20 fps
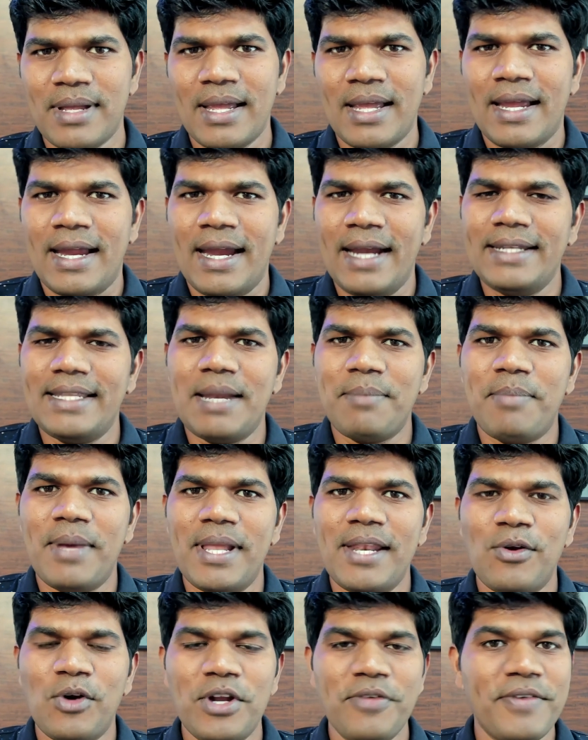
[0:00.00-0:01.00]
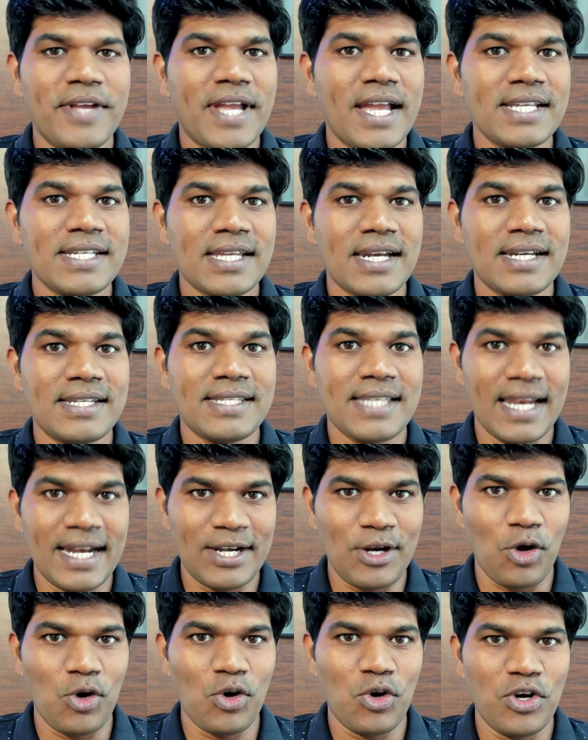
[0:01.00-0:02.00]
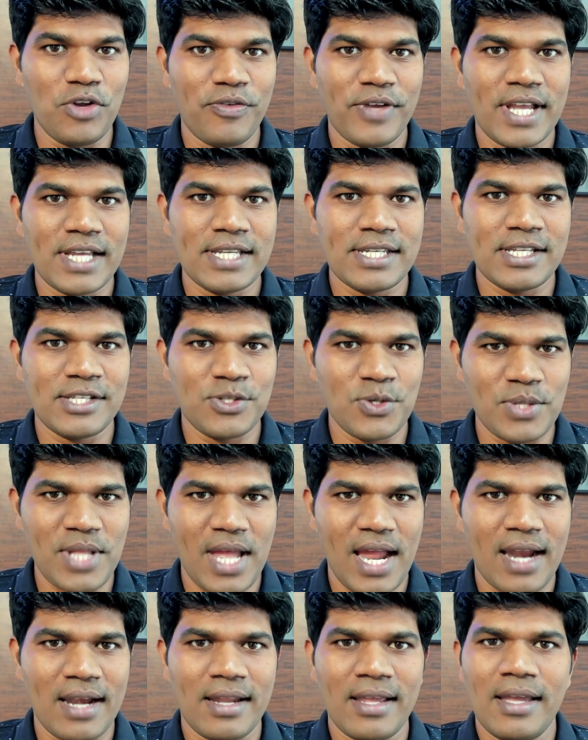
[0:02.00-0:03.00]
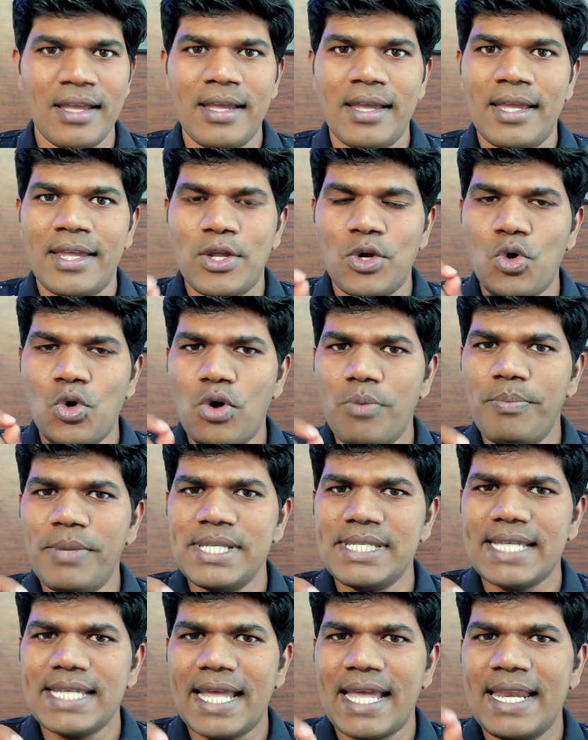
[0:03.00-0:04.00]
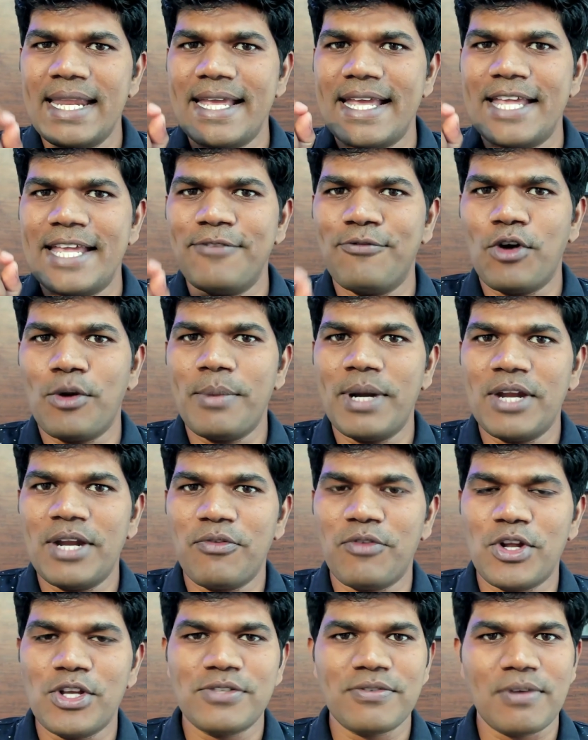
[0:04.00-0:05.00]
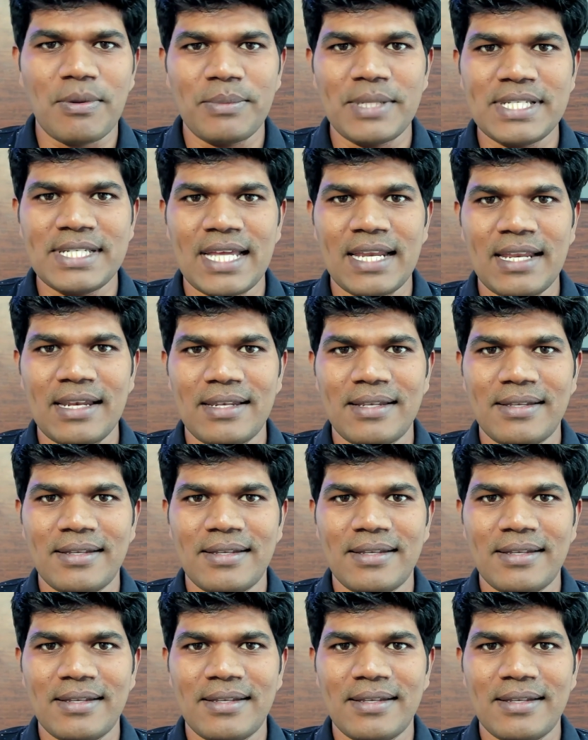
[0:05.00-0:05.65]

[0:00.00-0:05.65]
hit that bell notification and select all notifications so that you don't miss any informative videos from this channel.